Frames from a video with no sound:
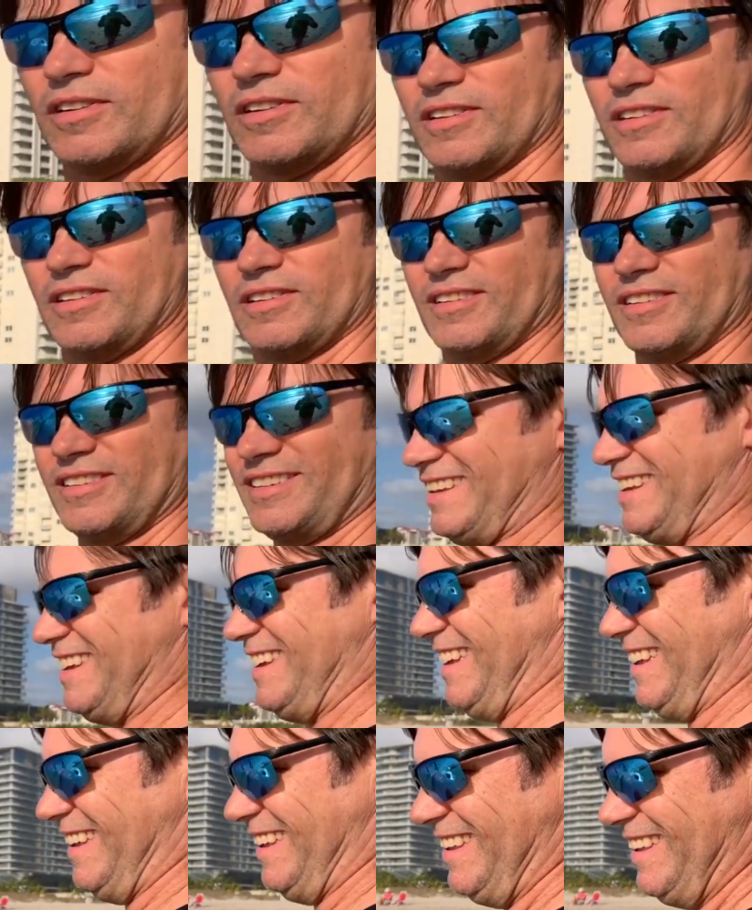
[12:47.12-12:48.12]
in
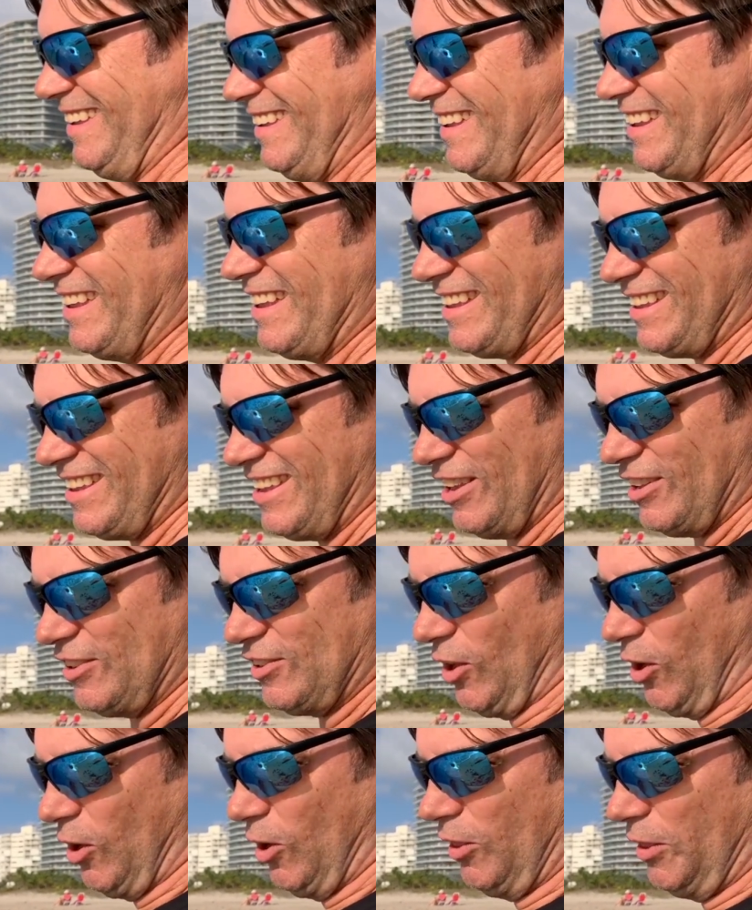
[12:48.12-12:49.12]
Biscayne Bay and the
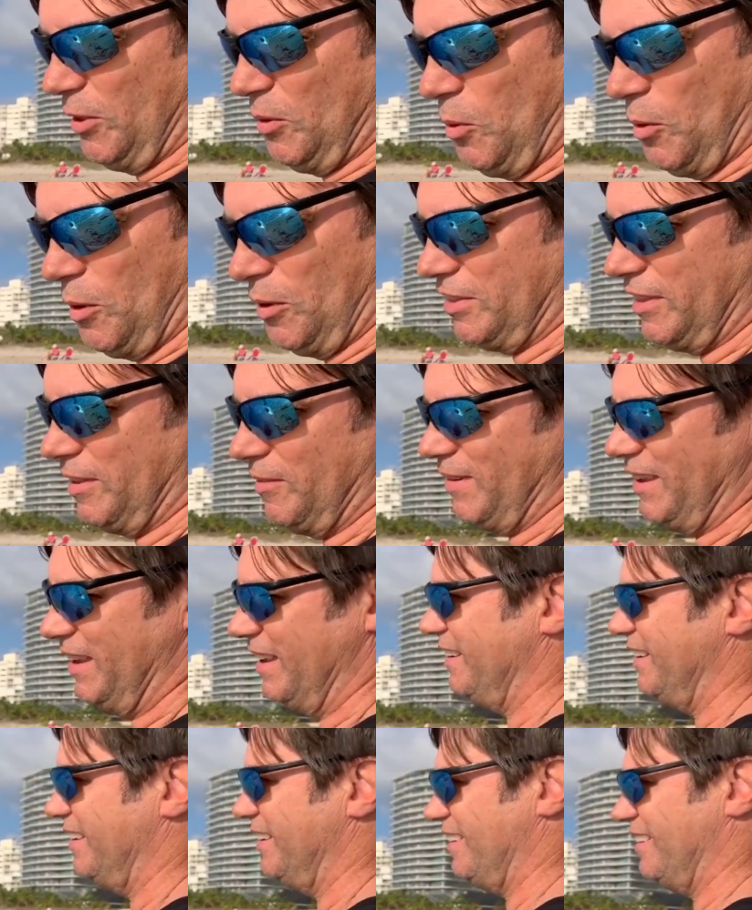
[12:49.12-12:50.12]
Florida Keys. You
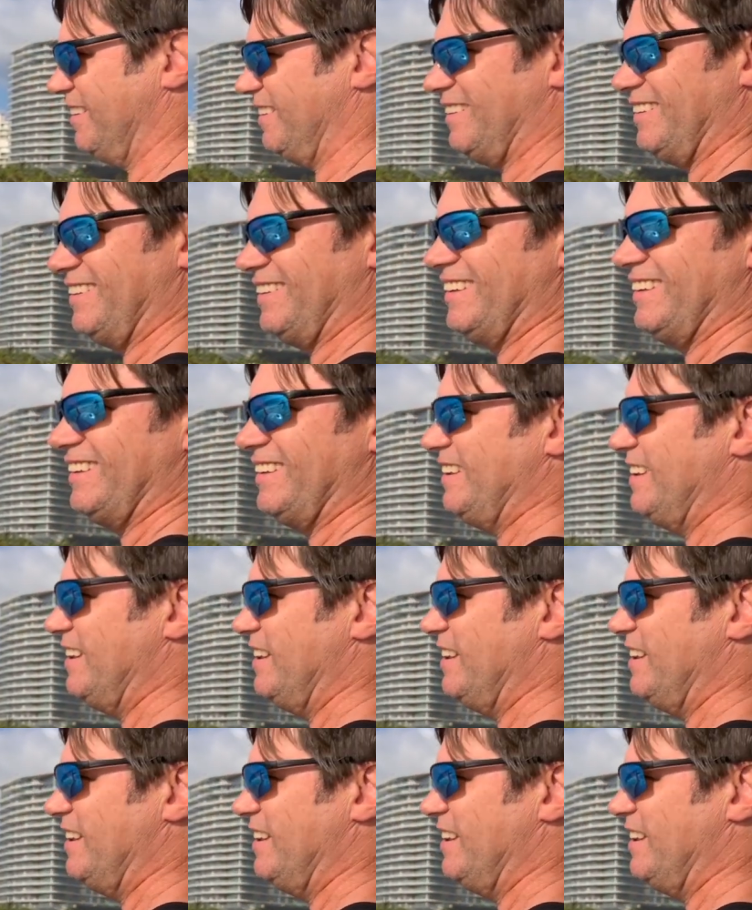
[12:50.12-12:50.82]
can't harvest them.